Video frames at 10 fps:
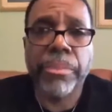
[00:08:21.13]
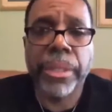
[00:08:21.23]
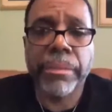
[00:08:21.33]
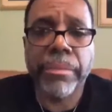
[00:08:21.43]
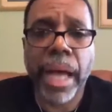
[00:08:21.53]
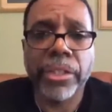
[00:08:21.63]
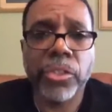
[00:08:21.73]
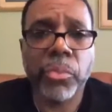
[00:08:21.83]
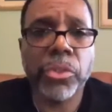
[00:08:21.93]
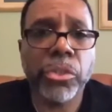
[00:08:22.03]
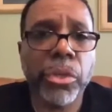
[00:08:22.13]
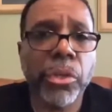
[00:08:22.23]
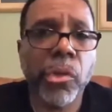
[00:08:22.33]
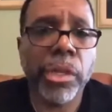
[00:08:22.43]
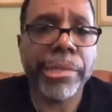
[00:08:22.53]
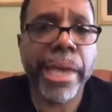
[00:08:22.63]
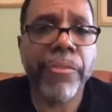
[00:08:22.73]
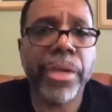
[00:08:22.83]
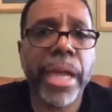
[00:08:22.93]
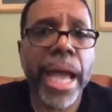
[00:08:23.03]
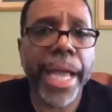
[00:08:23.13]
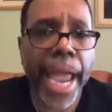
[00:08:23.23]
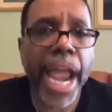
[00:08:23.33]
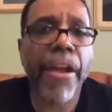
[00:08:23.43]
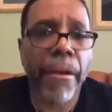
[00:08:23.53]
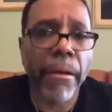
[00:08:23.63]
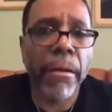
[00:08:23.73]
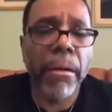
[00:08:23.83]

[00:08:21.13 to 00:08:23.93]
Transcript: But I just want you to know that Taffi and I care.